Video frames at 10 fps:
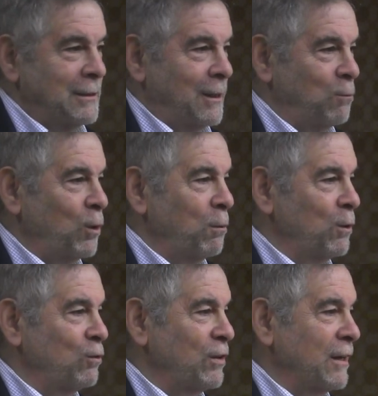and we
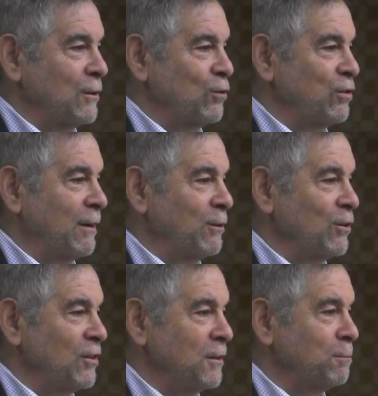recycle
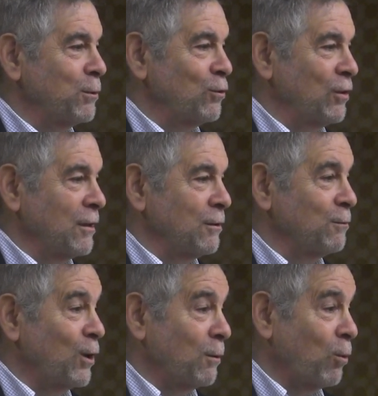17% of
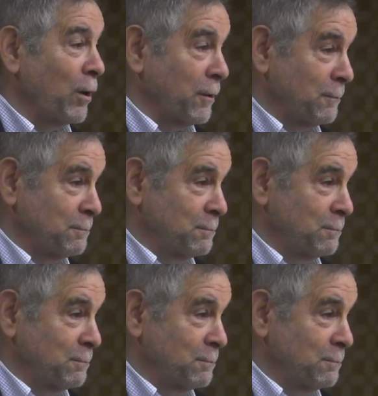our water.